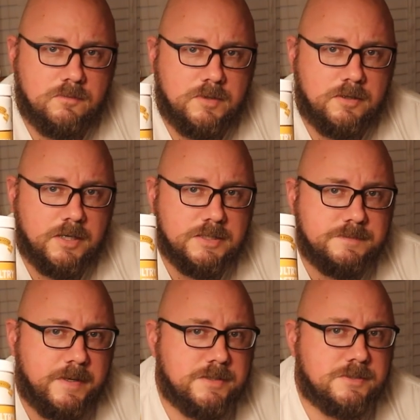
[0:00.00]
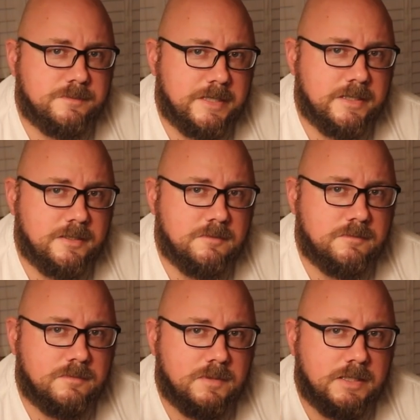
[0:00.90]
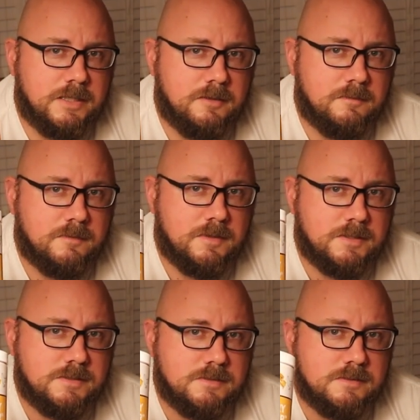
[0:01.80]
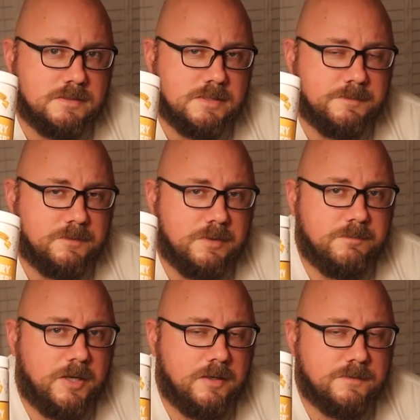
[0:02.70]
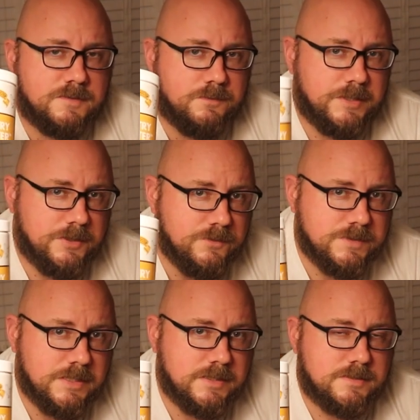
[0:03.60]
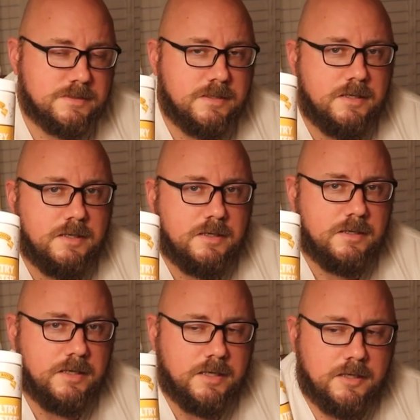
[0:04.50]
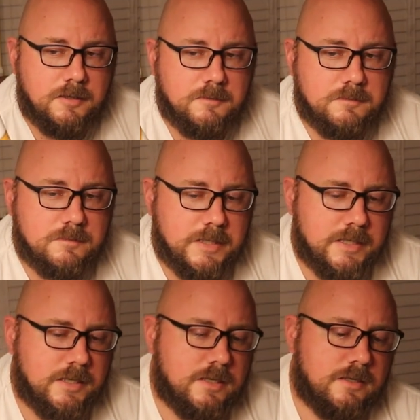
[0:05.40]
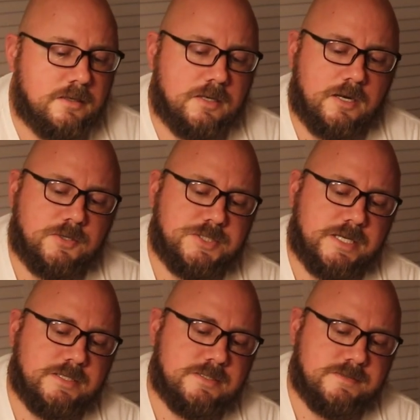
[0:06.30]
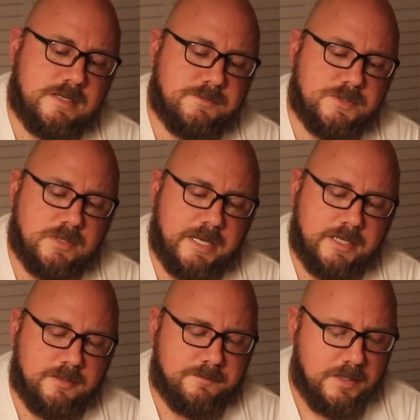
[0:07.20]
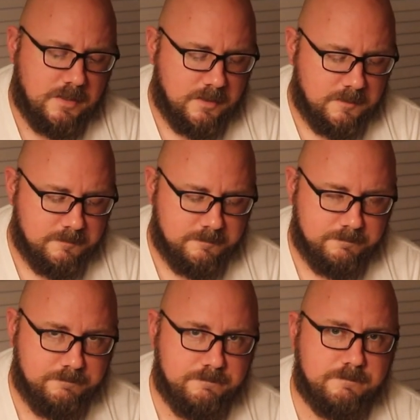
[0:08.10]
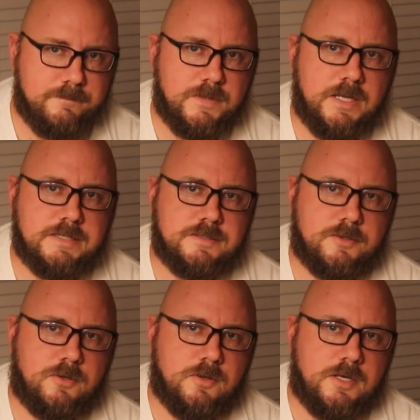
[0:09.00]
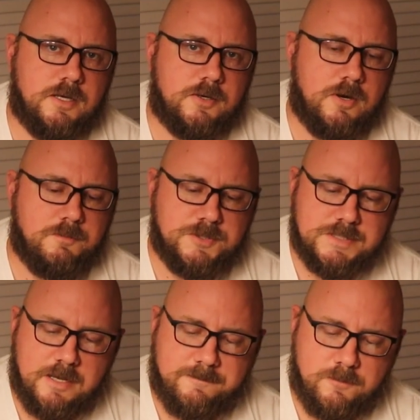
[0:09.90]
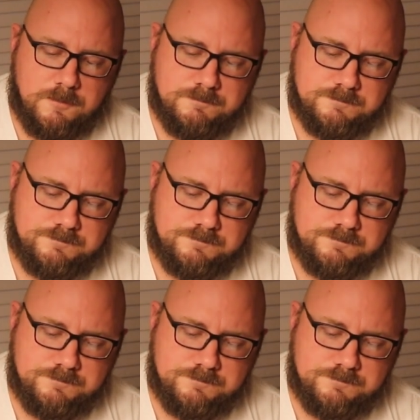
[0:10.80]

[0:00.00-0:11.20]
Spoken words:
We are not sponsored by them. This is something we bought, so we use this. And our chickens seem to like it. It's a little crumble style form.